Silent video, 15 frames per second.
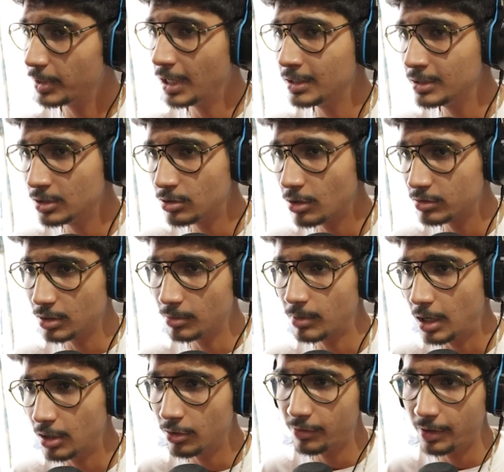PNGs or
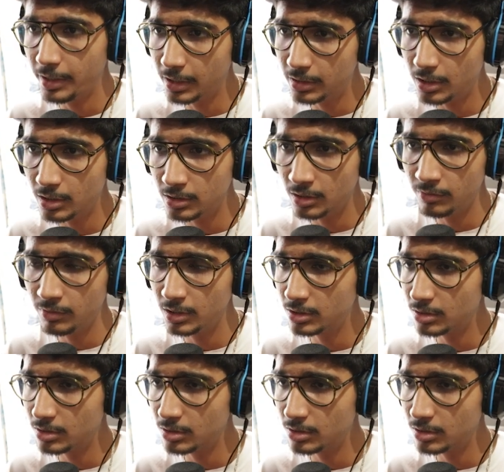some kind of characters in